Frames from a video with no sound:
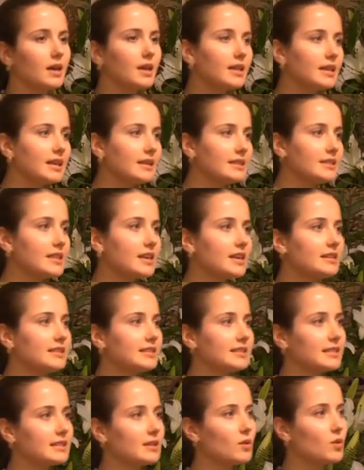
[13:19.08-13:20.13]

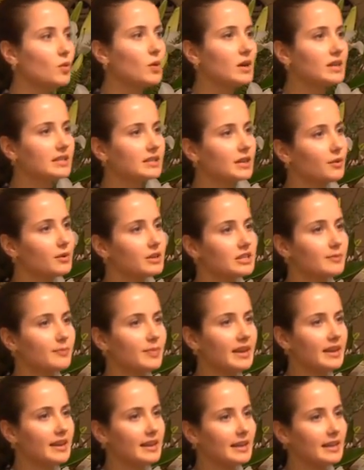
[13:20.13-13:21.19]
There's always going to
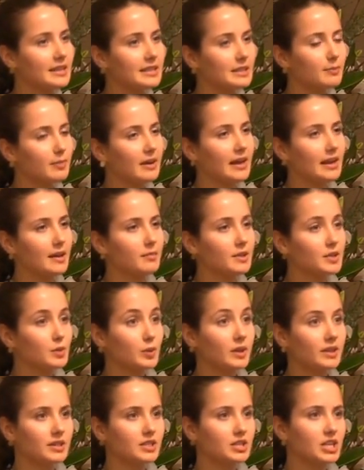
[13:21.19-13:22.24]
be an interplay
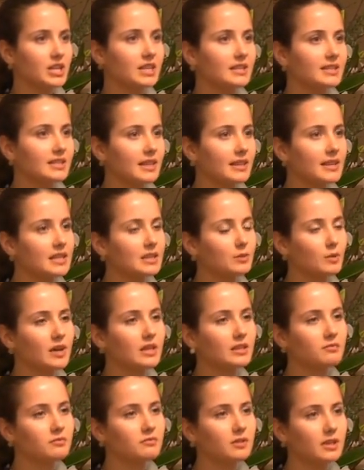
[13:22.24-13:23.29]
between the genes, and that's why
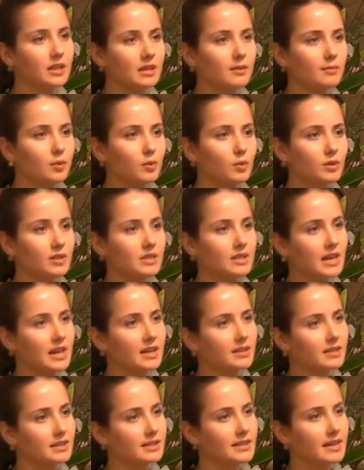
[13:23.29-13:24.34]
it's really important to
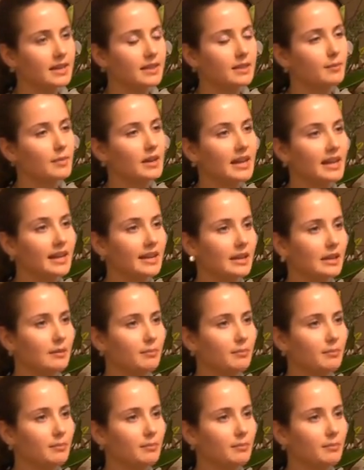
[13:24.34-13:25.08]
understand the molecular